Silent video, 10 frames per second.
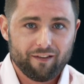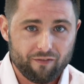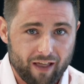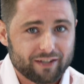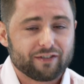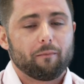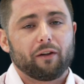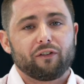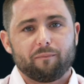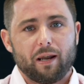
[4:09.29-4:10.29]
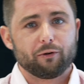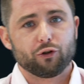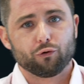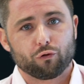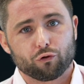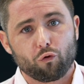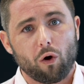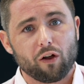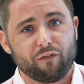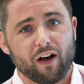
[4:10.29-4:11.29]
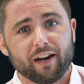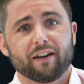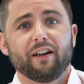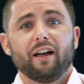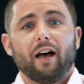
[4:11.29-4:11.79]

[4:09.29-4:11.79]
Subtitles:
that's the monthly payment used towards qualifying.